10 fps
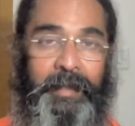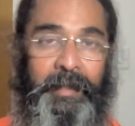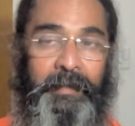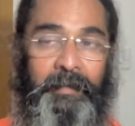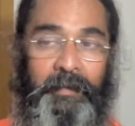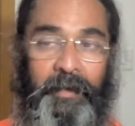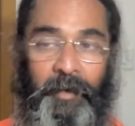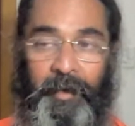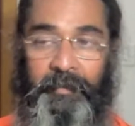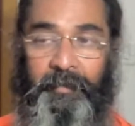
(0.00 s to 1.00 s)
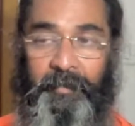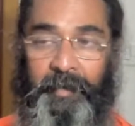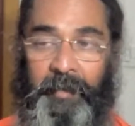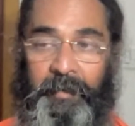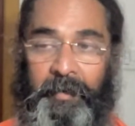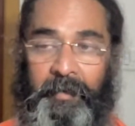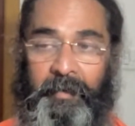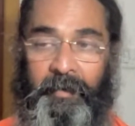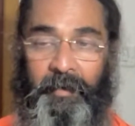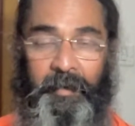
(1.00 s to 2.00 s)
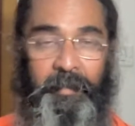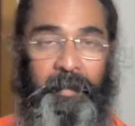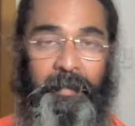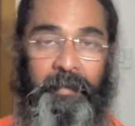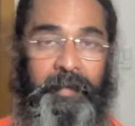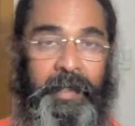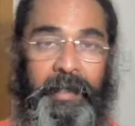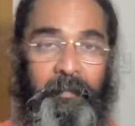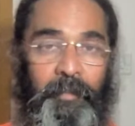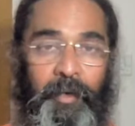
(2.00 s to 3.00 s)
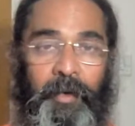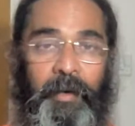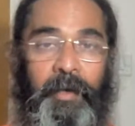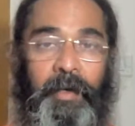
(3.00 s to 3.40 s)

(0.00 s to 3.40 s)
And a lot of people read that book.